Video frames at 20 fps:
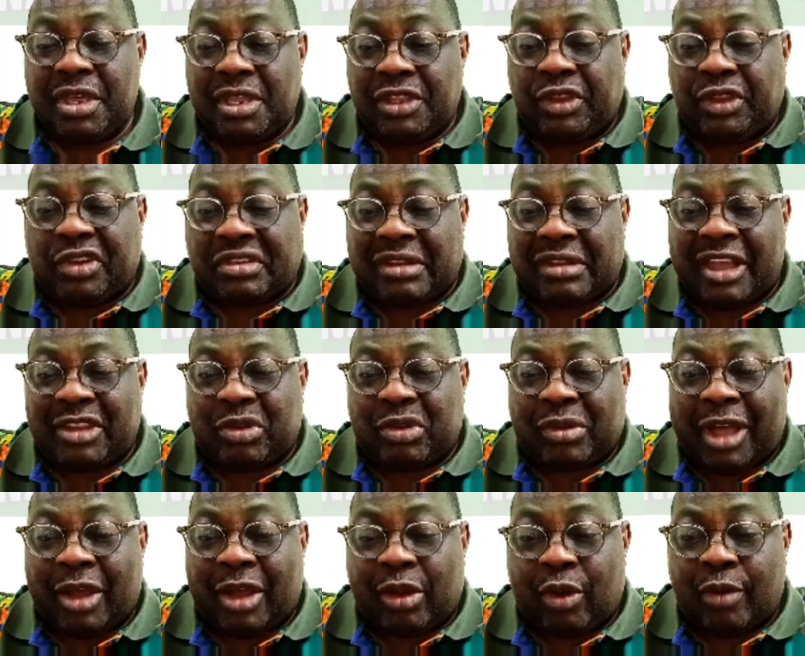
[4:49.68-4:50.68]
Just like you
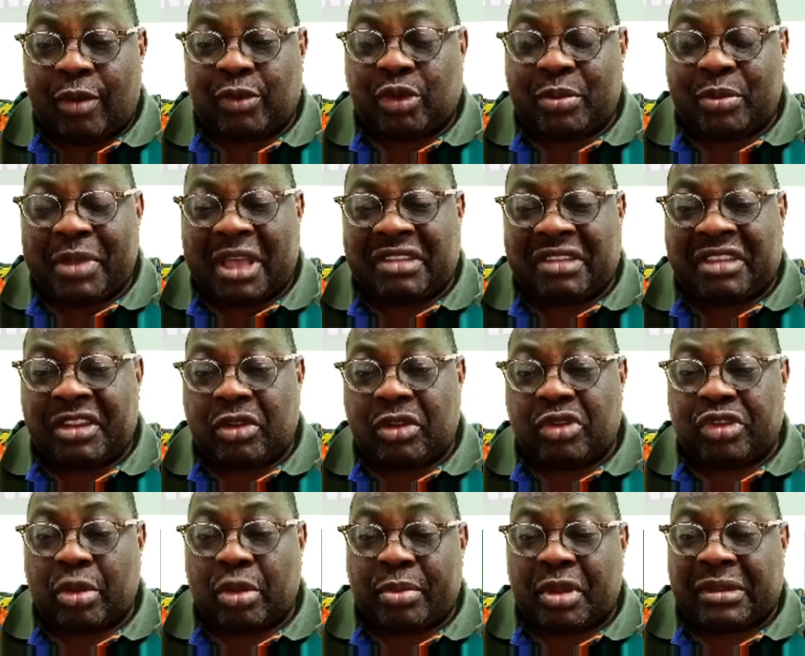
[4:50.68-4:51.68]
can't come to me and say
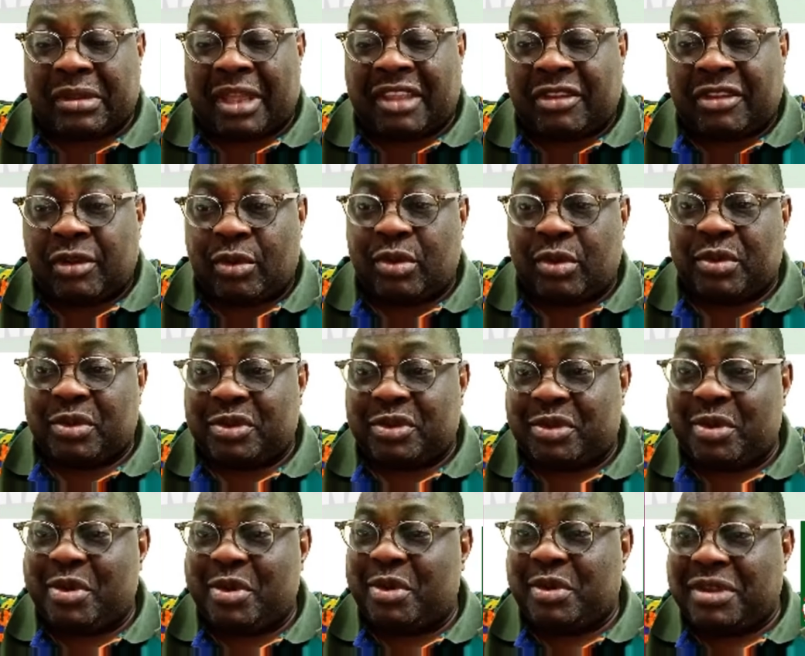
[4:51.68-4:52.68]
don't support Atiku.
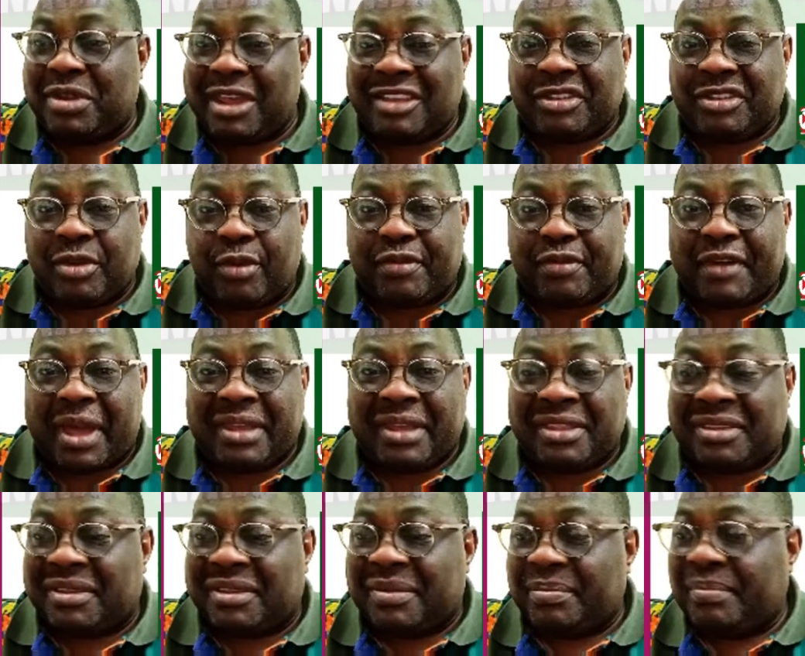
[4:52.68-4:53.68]
So there is no
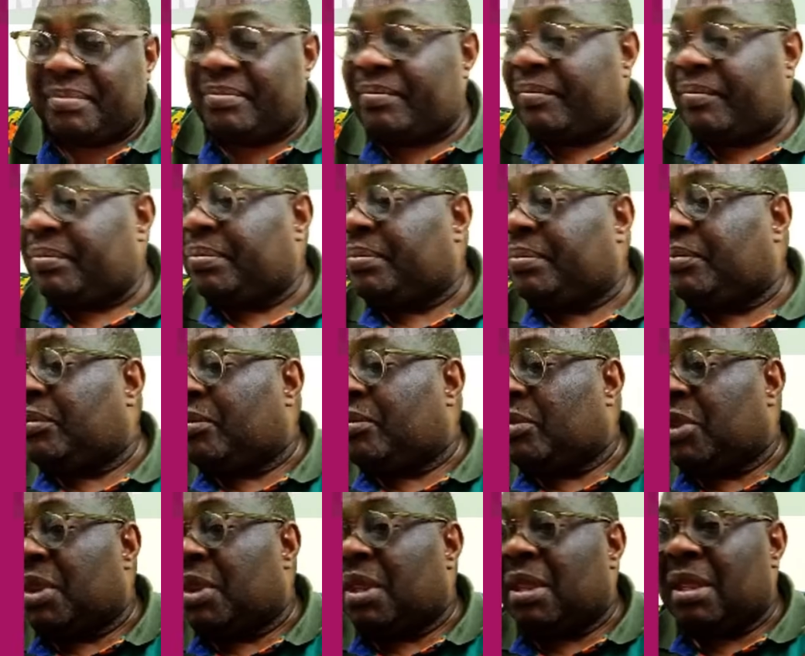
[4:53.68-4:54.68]
fight.
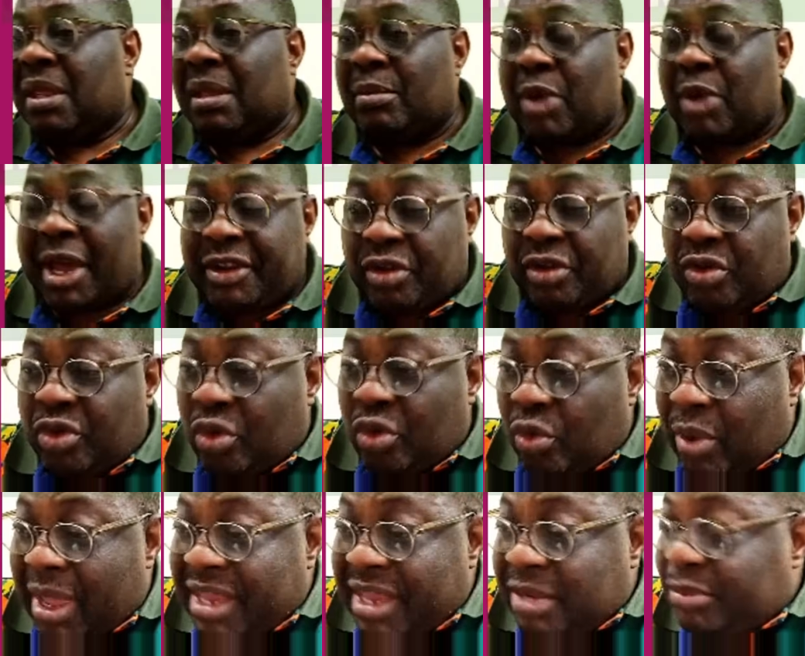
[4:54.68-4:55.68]
But I don't know
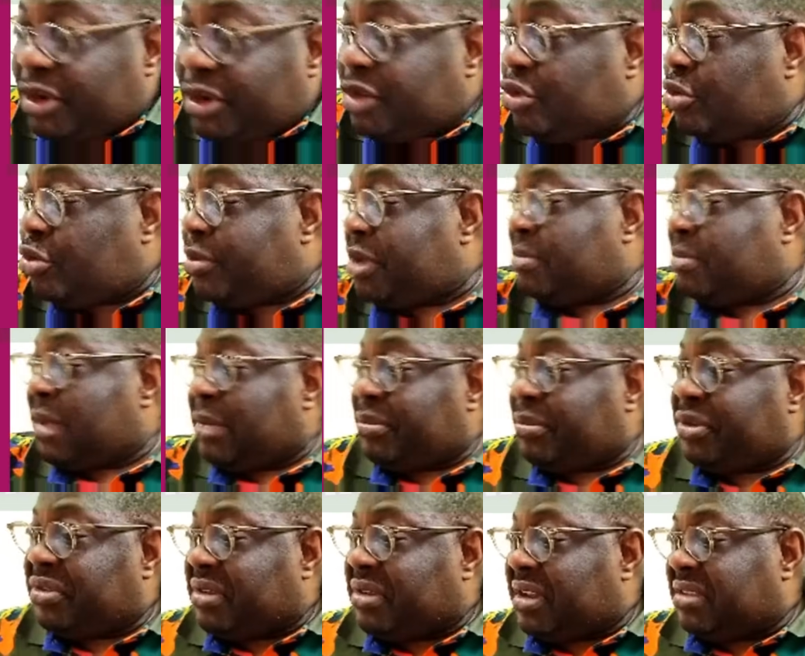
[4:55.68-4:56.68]
why anybody will make my
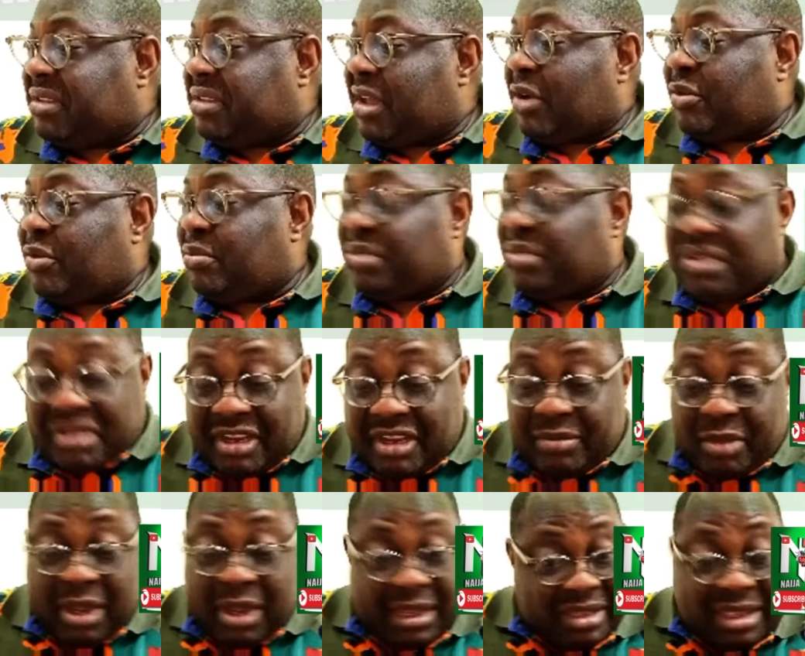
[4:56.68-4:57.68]
business their own
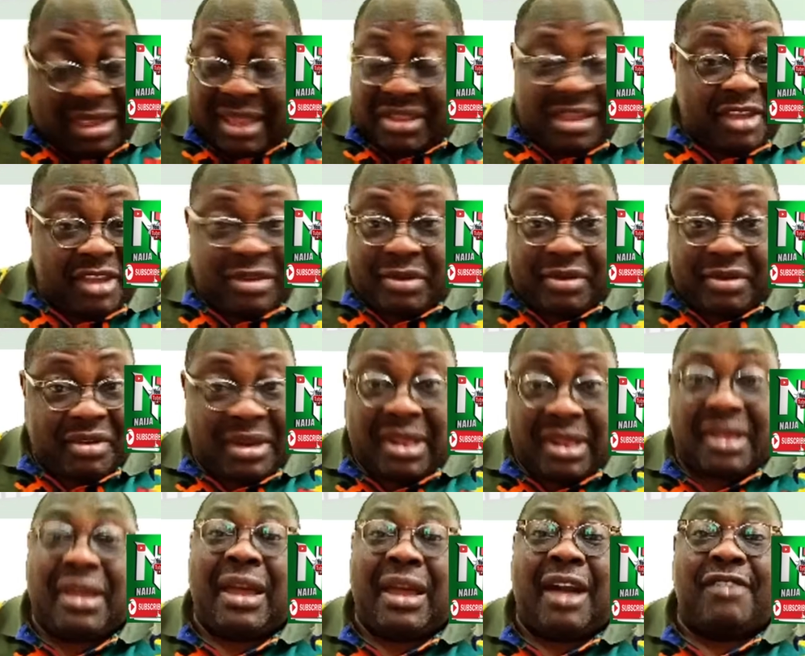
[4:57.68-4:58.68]
business. But I tell you,
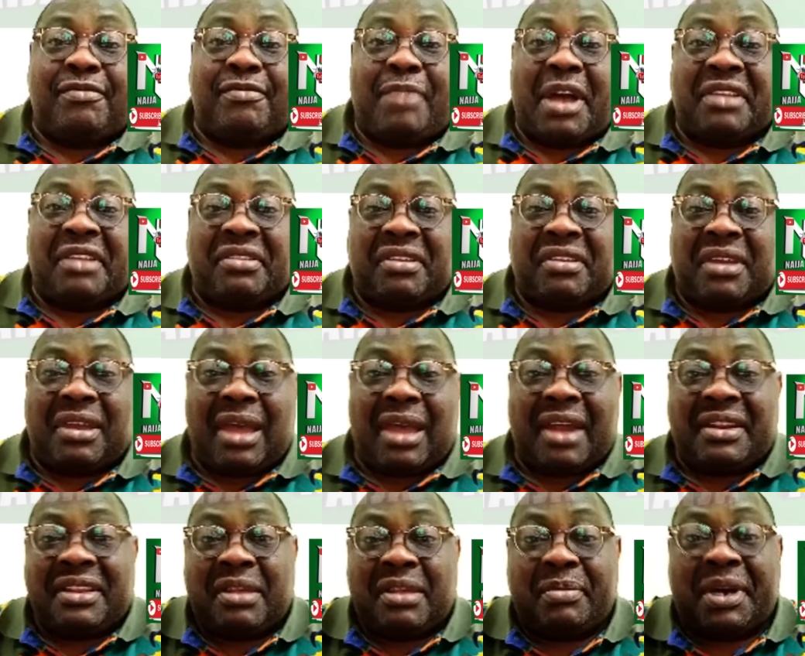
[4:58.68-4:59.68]
really, I've passed
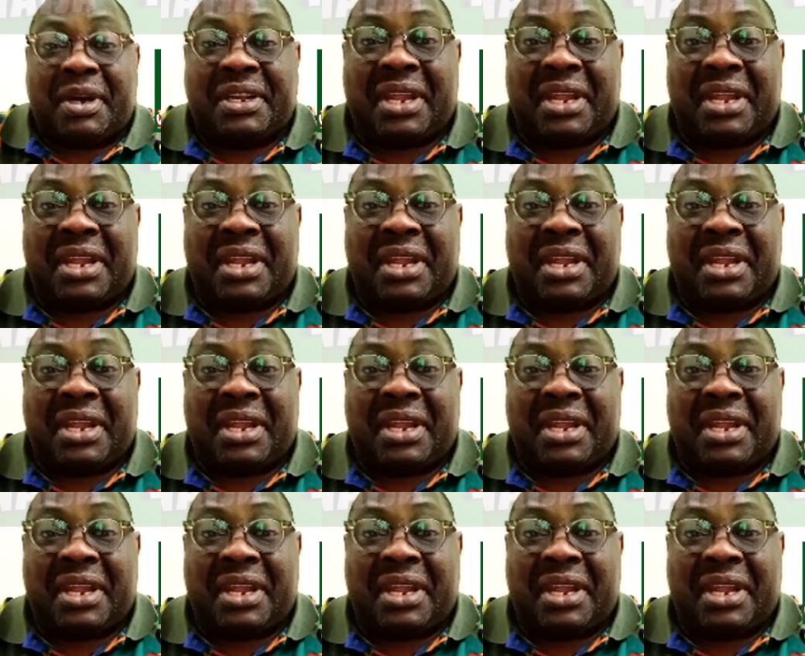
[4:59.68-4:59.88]
caring about